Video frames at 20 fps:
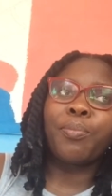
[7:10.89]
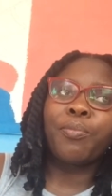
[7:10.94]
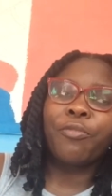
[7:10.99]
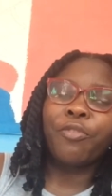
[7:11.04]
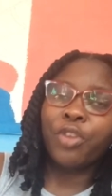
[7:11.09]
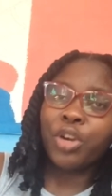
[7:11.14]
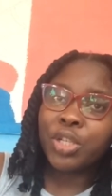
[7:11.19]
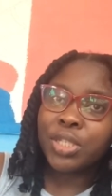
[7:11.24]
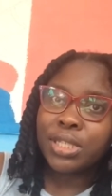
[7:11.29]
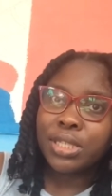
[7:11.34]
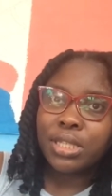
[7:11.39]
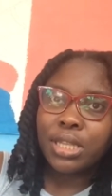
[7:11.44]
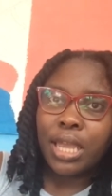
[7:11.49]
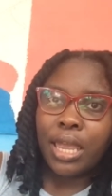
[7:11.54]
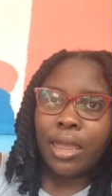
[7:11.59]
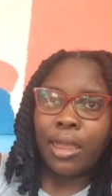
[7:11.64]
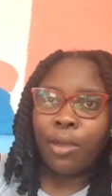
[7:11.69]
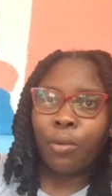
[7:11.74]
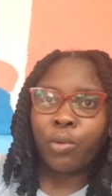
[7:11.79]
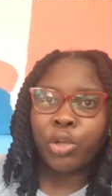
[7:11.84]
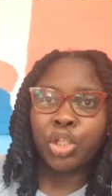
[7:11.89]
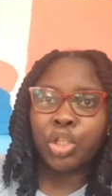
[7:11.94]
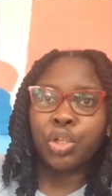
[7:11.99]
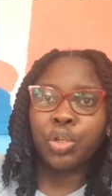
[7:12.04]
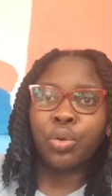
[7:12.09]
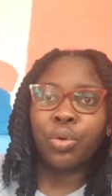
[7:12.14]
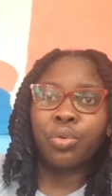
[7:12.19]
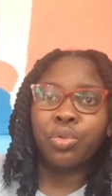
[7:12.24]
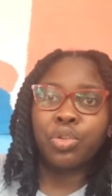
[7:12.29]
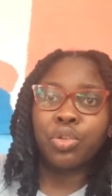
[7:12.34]
first day what you're
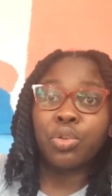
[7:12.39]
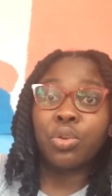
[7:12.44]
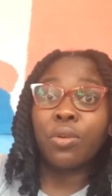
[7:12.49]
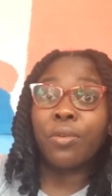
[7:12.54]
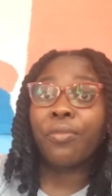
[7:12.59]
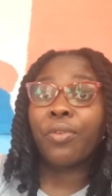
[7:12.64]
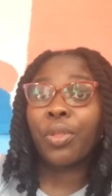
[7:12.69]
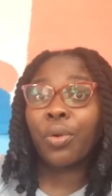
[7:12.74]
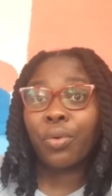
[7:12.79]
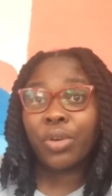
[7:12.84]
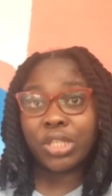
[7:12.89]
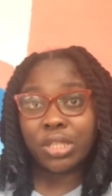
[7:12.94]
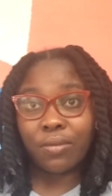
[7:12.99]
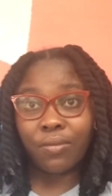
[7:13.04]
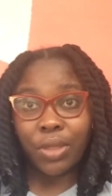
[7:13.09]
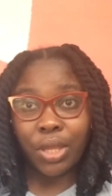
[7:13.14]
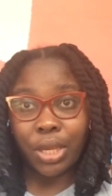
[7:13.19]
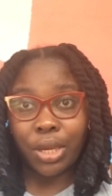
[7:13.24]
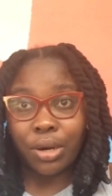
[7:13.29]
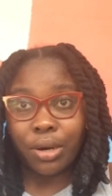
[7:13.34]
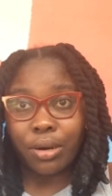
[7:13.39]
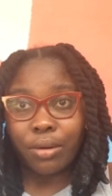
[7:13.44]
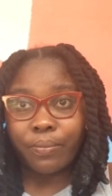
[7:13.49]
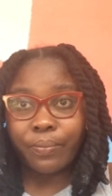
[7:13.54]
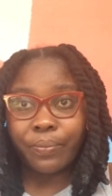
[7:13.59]
going to do for the rest of the year.